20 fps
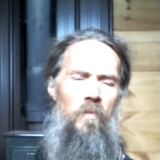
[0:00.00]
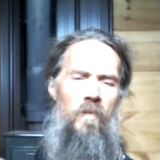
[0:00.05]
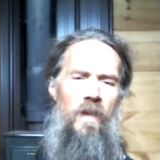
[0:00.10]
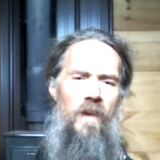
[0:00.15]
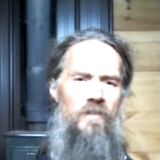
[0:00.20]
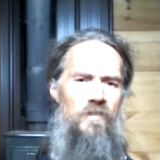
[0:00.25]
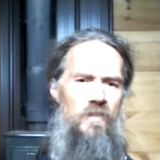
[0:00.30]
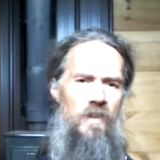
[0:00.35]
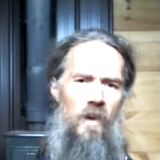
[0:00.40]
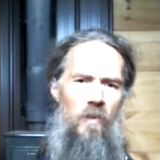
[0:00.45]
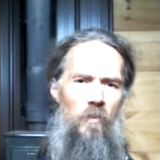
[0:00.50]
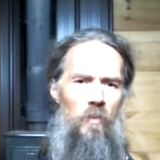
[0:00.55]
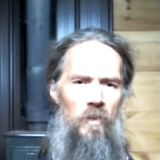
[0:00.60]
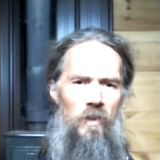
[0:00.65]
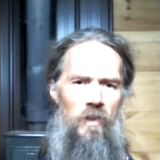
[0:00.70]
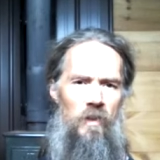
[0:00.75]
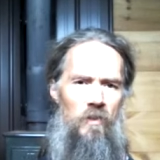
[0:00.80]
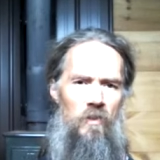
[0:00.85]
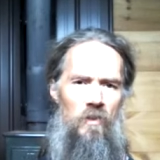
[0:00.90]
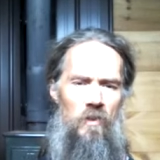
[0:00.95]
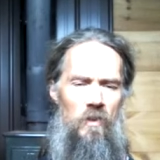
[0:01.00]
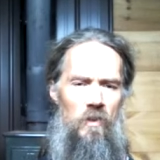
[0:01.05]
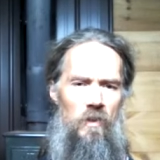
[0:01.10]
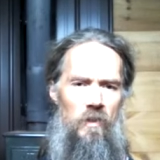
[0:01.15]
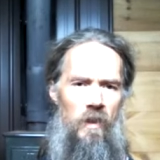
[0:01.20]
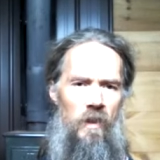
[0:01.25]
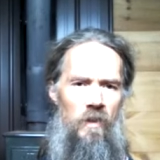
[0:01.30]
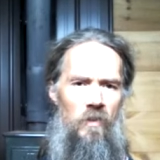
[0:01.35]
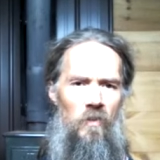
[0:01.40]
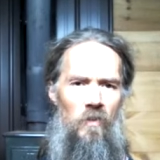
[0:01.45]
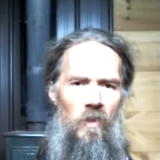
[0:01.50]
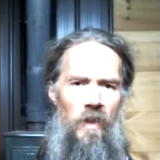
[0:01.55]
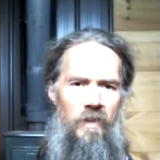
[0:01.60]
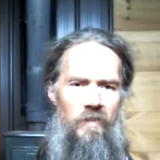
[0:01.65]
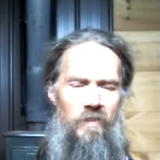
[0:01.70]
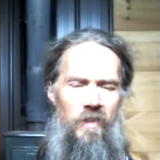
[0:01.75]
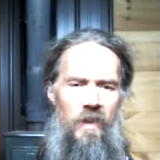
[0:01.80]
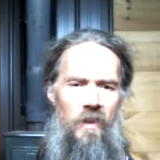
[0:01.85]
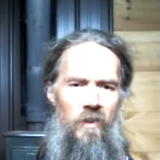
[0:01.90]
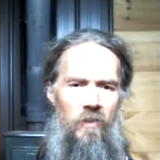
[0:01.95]
that's not really good i don't
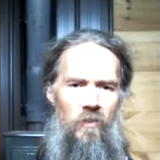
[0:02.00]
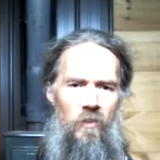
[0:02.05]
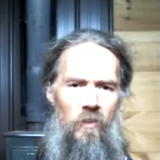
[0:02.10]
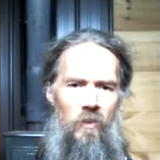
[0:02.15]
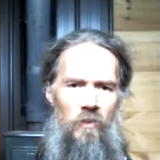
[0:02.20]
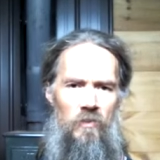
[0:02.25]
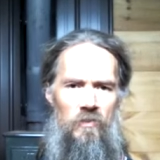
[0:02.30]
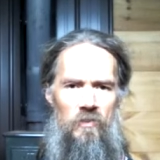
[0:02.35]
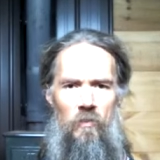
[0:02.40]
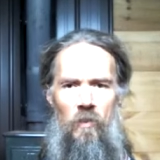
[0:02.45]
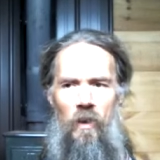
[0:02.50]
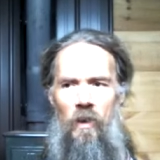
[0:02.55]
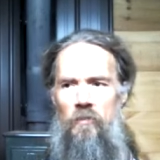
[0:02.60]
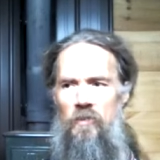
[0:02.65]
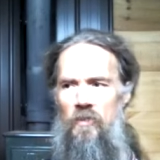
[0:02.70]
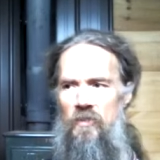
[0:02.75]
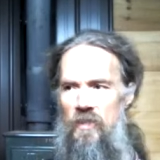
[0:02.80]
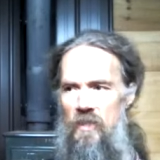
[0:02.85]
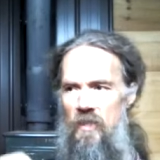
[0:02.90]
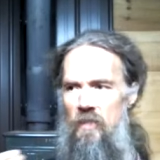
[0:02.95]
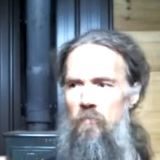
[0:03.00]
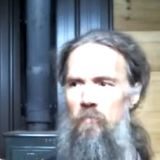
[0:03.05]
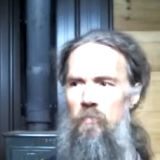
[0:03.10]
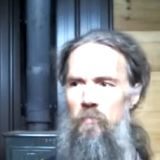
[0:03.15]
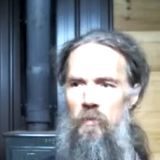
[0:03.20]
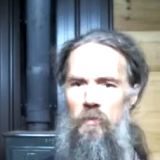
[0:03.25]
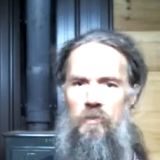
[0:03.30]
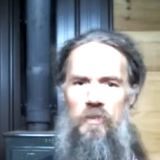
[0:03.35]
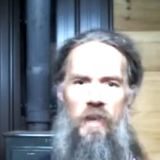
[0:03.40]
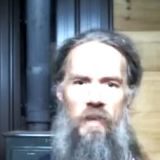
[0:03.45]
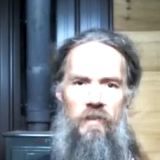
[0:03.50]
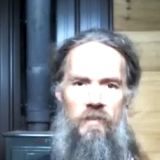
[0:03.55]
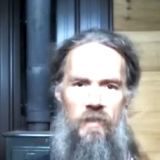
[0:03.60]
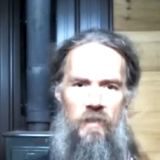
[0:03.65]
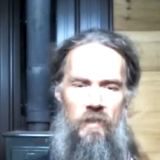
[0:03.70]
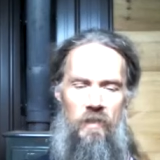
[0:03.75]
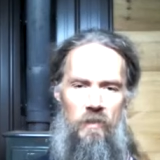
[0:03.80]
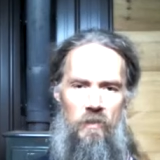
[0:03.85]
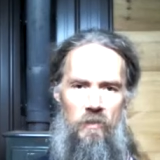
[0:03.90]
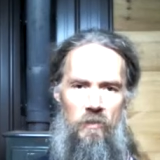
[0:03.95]
like that at all so i'll just keep
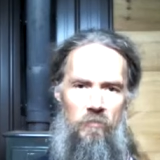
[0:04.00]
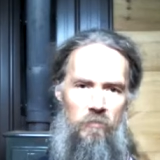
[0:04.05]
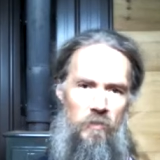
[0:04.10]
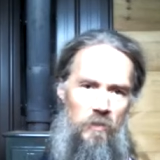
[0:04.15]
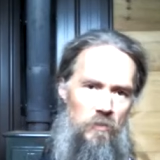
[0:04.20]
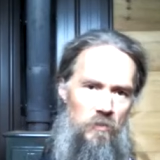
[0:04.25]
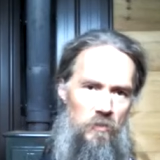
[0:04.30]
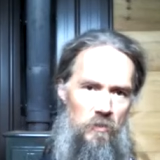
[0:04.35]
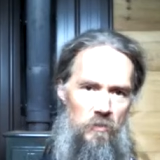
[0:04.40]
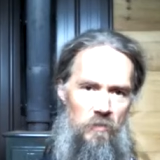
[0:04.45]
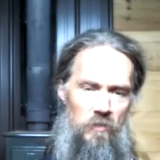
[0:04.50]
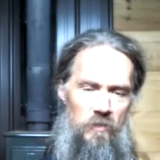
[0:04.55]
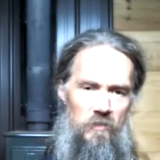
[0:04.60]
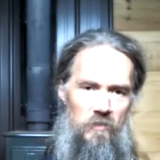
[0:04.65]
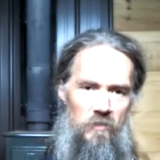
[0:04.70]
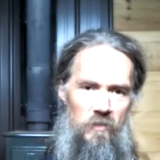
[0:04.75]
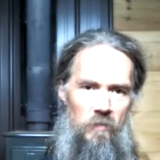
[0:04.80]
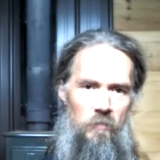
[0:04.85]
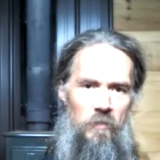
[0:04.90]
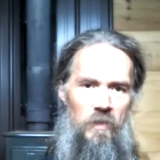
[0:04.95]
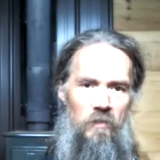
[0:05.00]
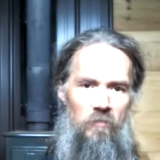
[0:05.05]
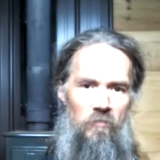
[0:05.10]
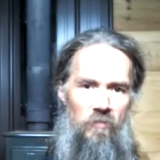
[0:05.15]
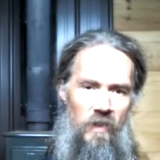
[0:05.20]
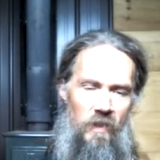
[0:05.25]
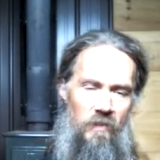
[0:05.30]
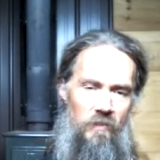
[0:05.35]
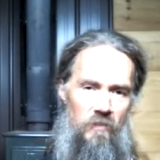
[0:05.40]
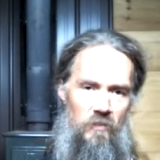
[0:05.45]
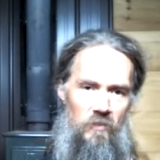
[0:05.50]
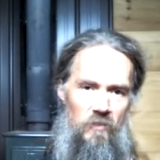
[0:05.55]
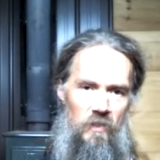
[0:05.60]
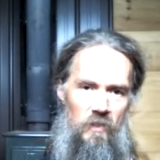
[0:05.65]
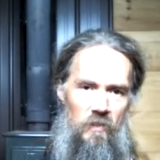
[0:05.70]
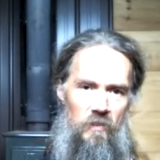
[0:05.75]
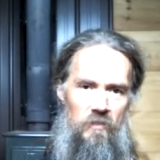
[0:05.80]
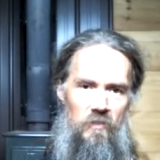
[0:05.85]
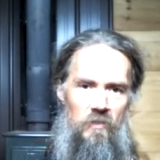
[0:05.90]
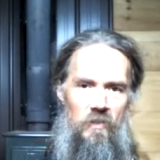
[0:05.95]
projecting into the future this limited
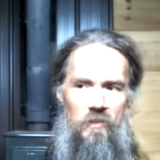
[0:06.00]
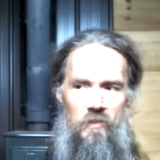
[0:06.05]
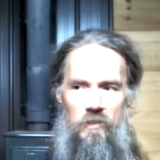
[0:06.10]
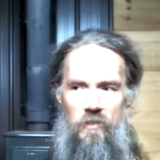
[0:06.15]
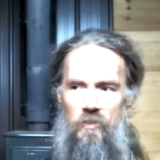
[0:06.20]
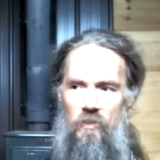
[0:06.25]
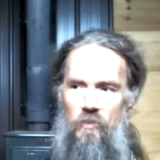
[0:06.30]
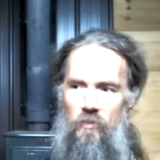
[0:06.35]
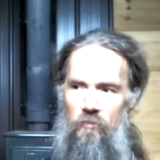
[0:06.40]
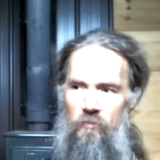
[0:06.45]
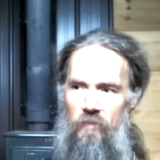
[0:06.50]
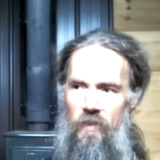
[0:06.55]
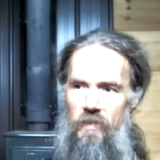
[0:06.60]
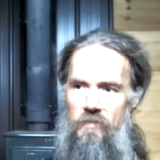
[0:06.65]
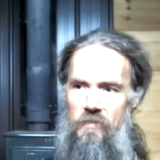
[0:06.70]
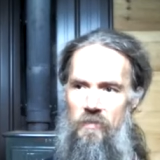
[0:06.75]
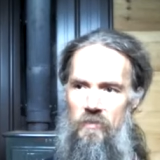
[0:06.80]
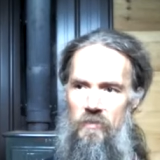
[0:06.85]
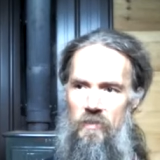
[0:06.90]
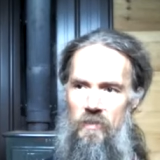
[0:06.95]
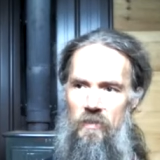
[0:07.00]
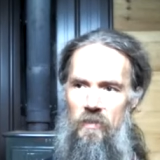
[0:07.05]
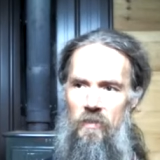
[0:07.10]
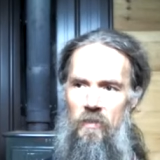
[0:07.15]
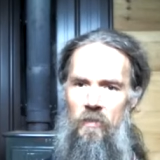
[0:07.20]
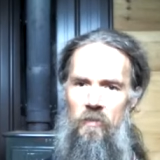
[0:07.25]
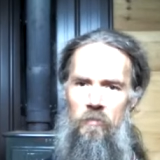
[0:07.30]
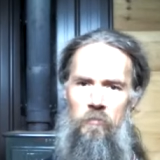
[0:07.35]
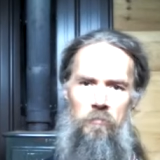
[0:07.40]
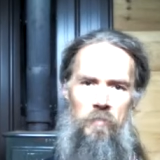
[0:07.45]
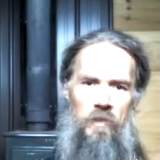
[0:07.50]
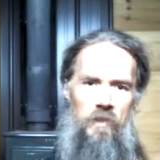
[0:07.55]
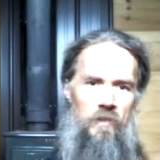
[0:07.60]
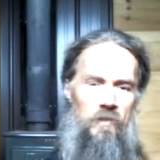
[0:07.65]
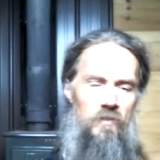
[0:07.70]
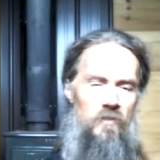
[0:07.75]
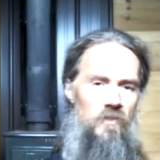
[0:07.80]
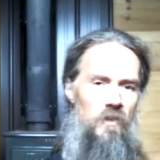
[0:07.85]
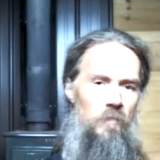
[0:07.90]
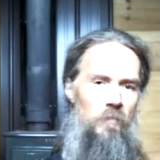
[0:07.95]
fantasy this conditional fantasy
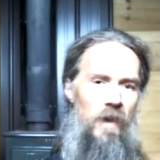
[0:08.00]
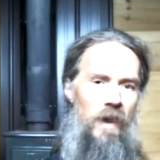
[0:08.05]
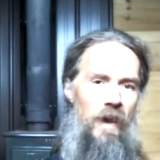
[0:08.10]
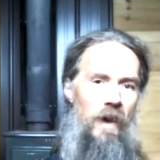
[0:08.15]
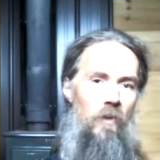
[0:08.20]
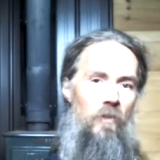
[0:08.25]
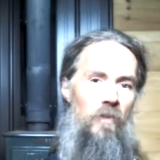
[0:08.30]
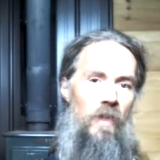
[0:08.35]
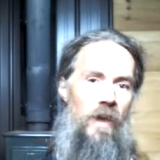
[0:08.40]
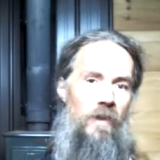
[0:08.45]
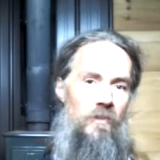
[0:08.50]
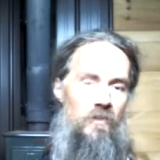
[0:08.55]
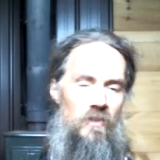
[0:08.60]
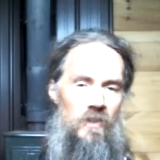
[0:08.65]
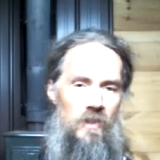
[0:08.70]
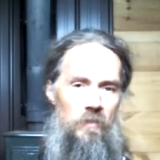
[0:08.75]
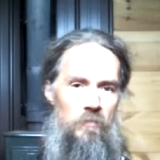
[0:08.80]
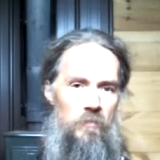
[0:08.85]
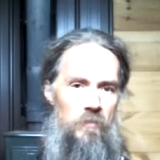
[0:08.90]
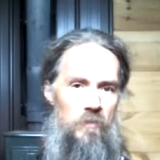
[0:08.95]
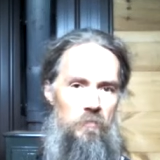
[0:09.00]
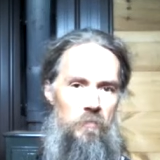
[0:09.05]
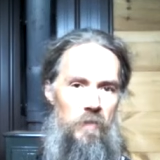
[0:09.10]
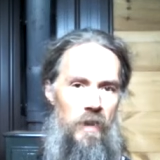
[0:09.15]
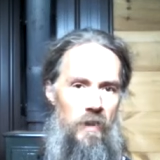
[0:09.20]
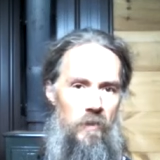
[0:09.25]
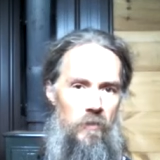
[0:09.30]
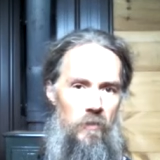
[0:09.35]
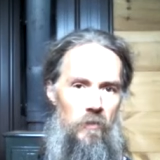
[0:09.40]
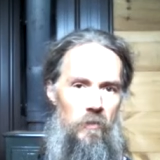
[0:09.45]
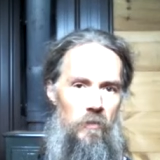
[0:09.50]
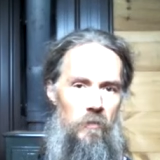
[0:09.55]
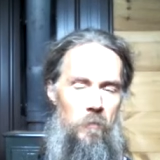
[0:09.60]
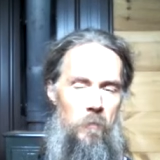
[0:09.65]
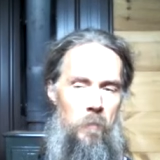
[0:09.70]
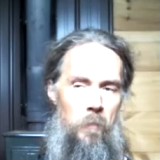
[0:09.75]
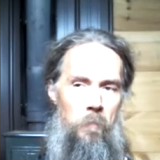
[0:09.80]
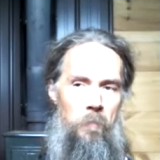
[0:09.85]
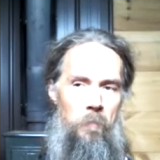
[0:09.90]
because somehow that seems better